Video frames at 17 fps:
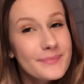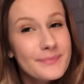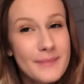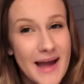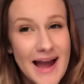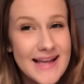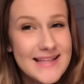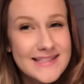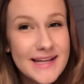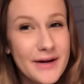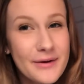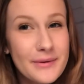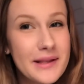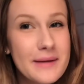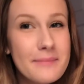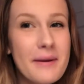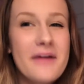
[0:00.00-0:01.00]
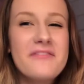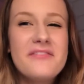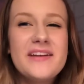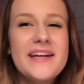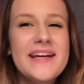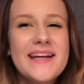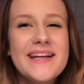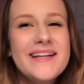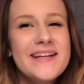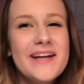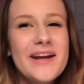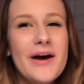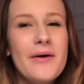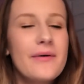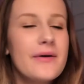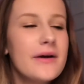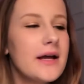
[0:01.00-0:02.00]
My eyes get really puffy and you
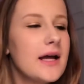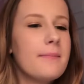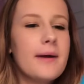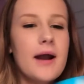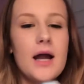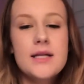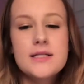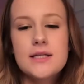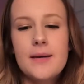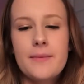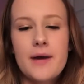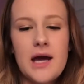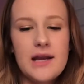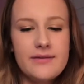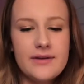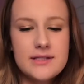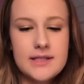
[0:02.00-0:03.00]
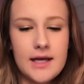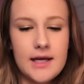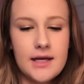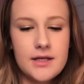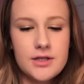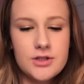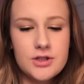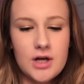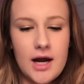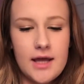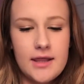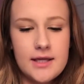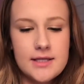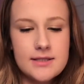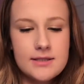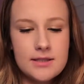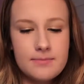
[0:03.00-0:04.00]
know. But honestly, I'm kind of excited to try
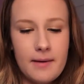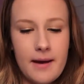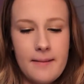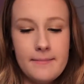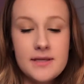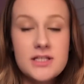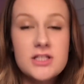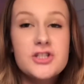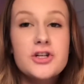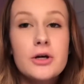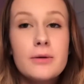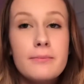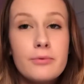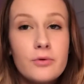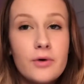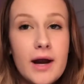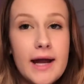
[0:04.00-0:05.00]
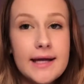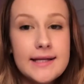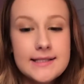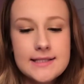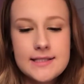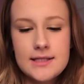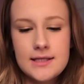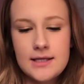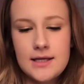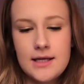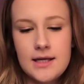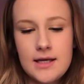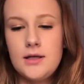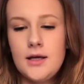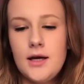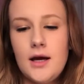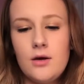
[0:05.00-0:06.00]
this. It's by Mr. Brandt.
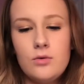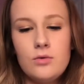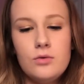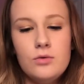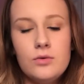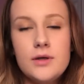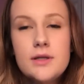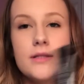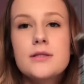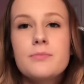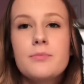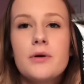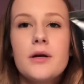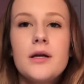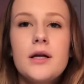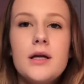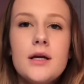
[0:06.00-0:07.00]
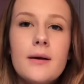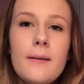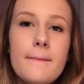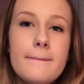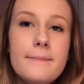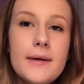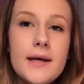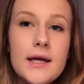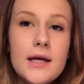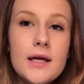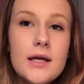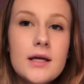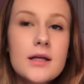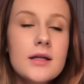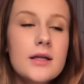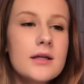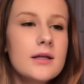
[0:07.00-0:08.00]
Yeah, ooh, it's pretty
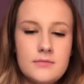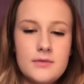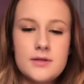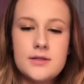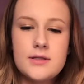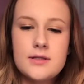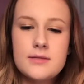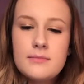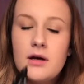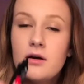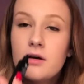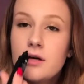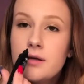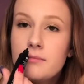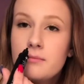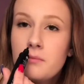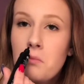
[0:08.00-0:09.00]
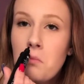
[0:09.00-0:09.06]
big. Does it smell good?